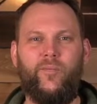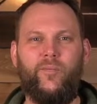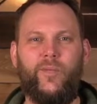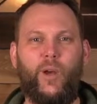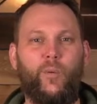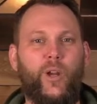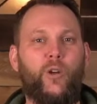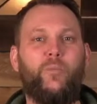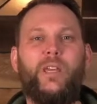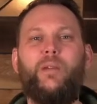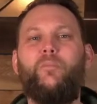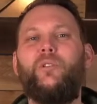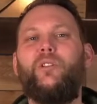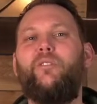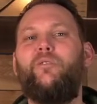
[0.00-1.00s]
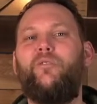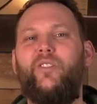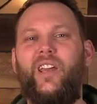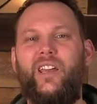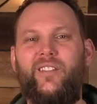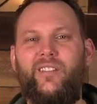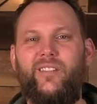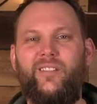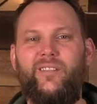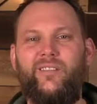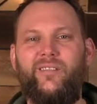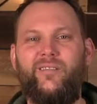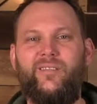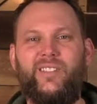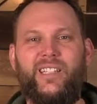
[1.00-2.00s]
Now, we are people of faith,
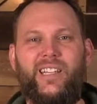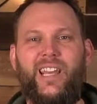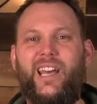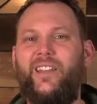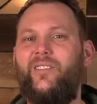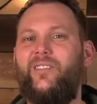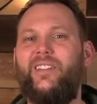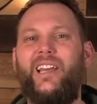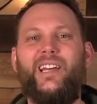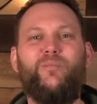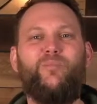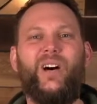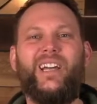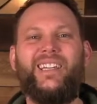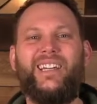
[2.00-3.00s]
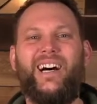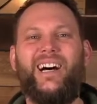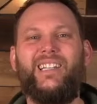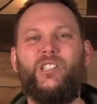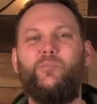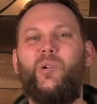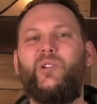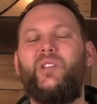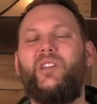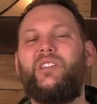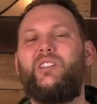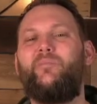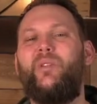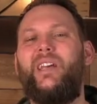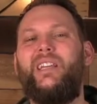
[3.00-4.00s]
together led by God to
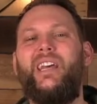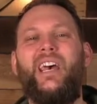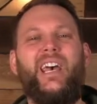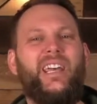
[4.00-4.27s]
participate